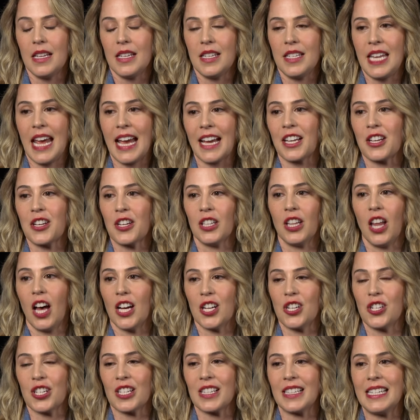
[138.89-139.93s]

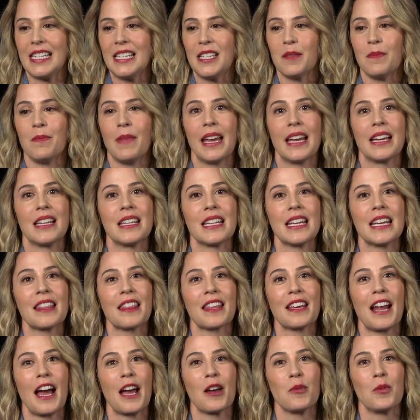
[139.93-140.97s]
technologically demanding
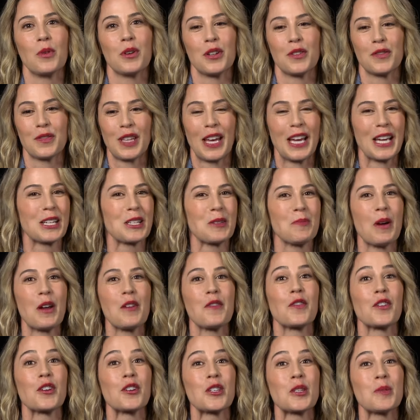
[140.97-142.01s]
than I would have liked my
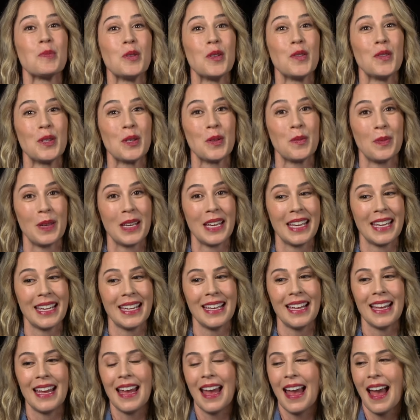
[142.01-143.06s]
first movie to be.
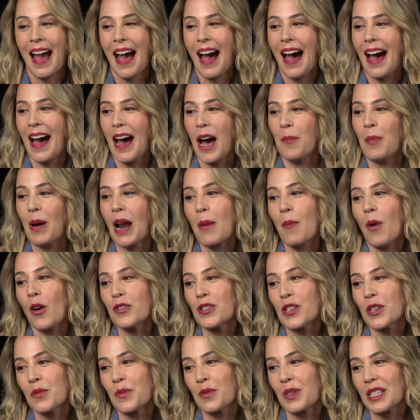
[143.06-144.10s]
Uh, but I'm
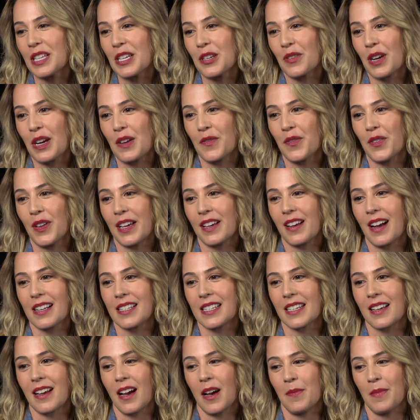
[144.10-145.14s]
also really grateful I got
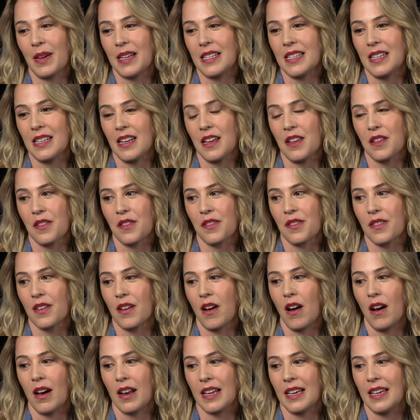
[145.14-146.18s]
to cut my teeth
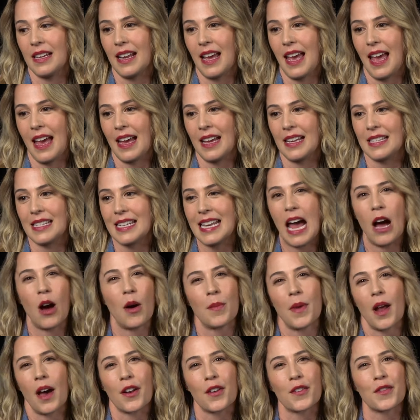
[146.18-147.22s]
on it, and now
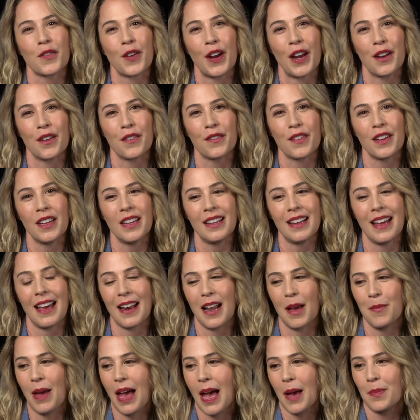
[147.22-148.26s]
I'm not afraid of it, and
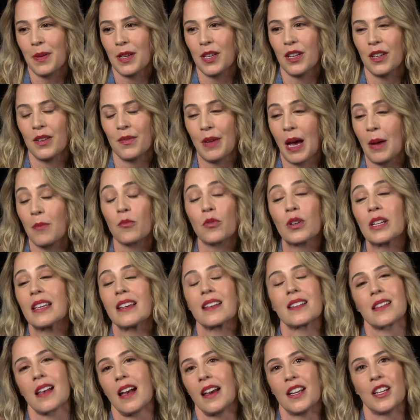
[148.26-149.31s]
I'm happy to, I'm really
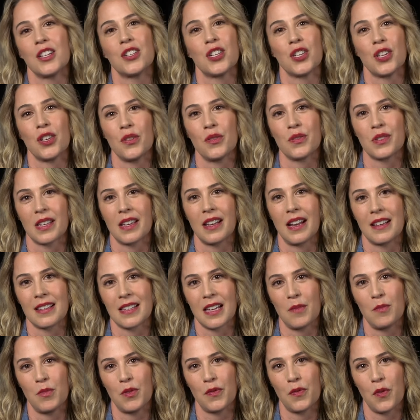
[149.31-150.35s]
excited to use it as
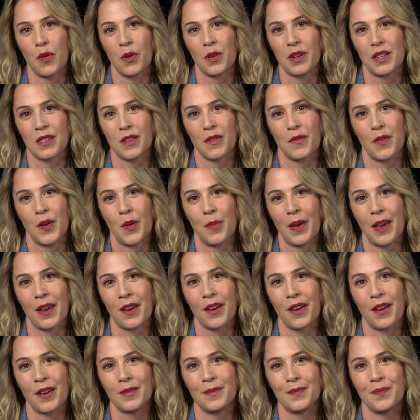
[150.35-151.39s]
I move forward as a
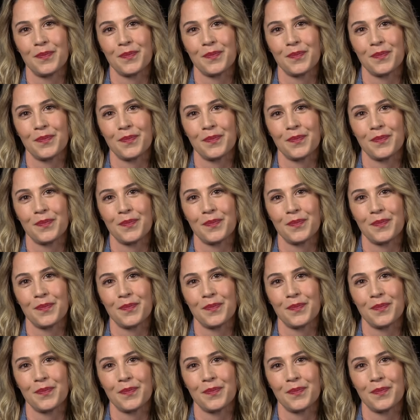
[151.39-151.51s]
filmmaker.